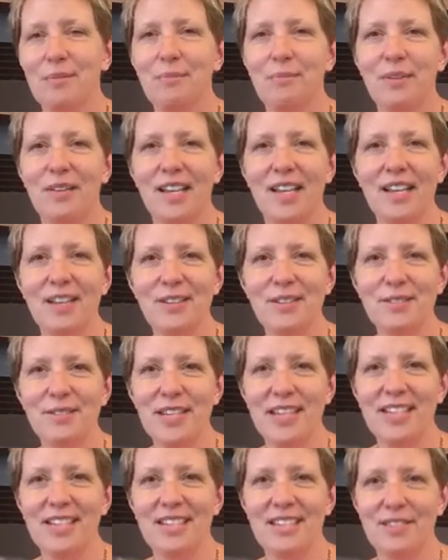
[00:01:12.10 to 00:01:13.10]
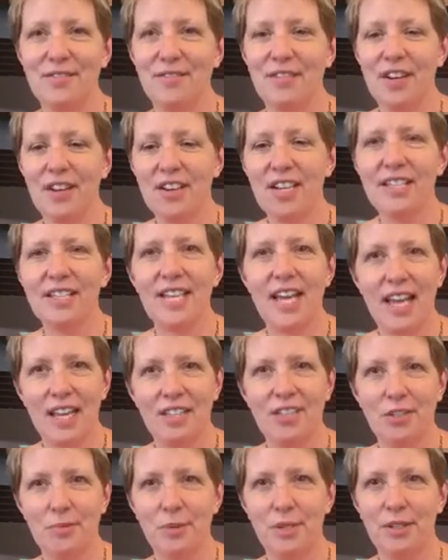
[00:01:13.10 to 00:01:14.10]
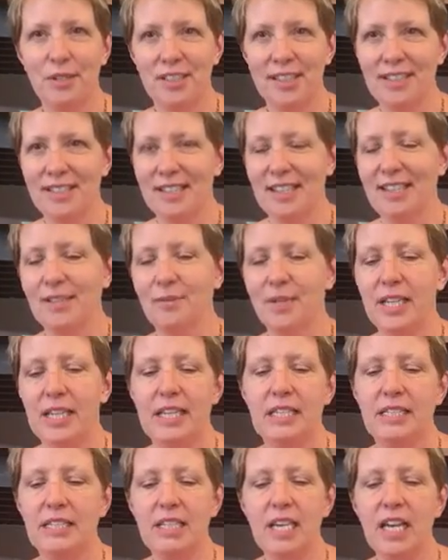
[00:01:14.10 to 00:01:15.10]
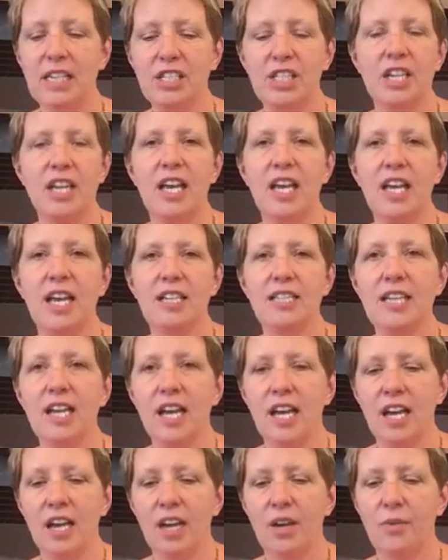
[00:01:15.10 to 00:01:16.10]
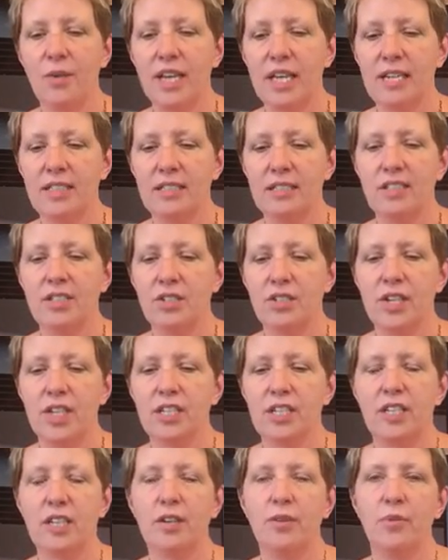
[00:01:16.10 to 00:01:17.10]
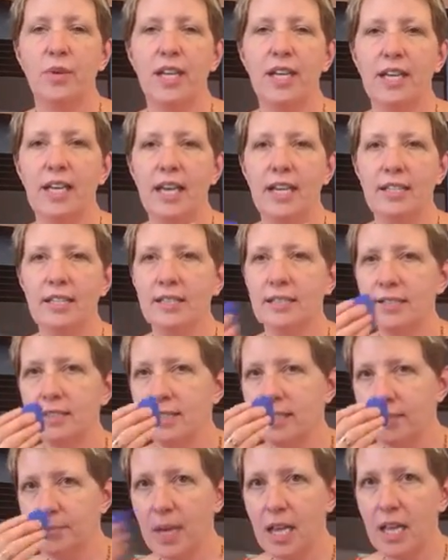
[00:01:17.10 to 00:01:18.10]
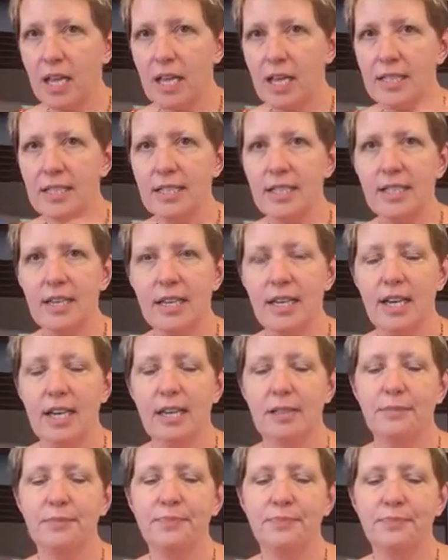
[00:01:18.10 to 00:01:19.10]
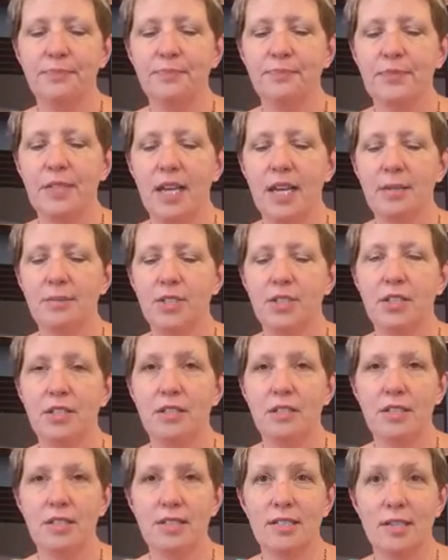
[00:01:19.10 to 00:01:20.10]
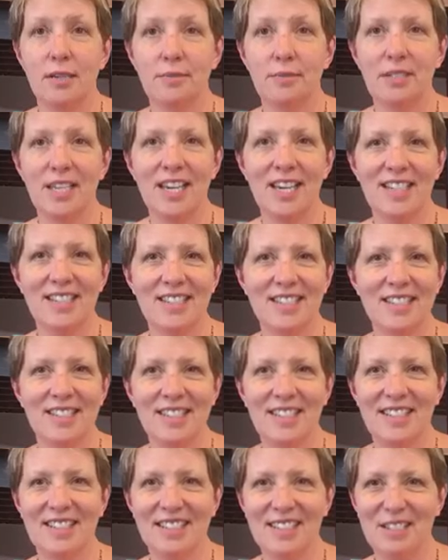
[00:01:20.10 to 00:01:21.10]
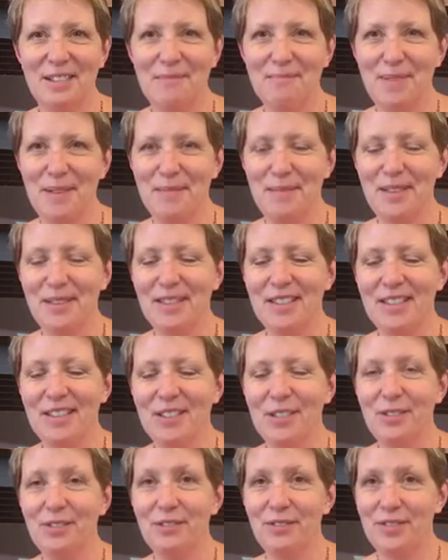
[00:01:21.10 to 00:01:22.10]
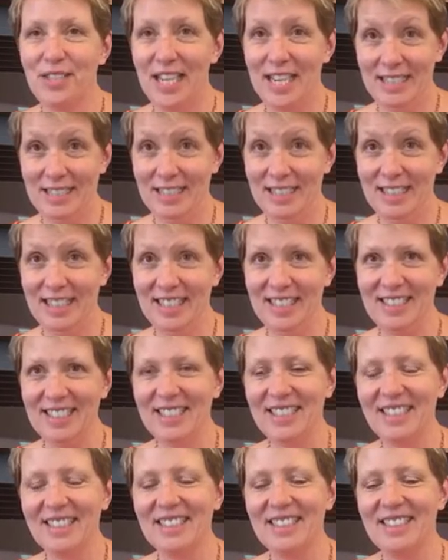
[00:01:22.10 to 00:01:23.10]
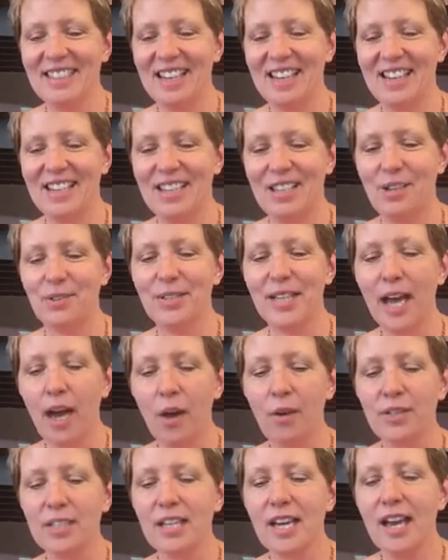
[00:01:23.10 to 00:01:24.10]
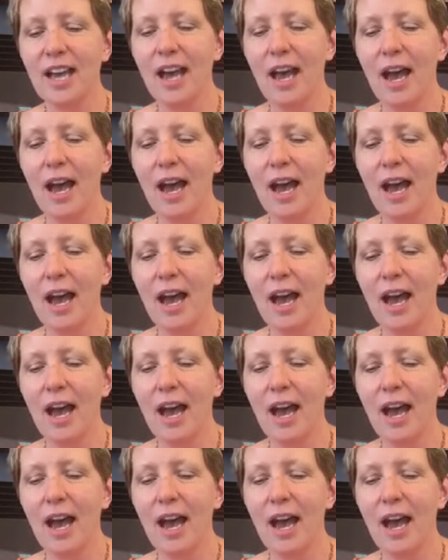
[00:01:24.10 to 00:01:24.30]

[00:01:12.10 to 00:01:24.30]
Play-Doh is very tangible, isn't it? We can touch it, we can stretch it, we can smell it. I'm sure there's some kids and some people out there who've tasted it, no doubt.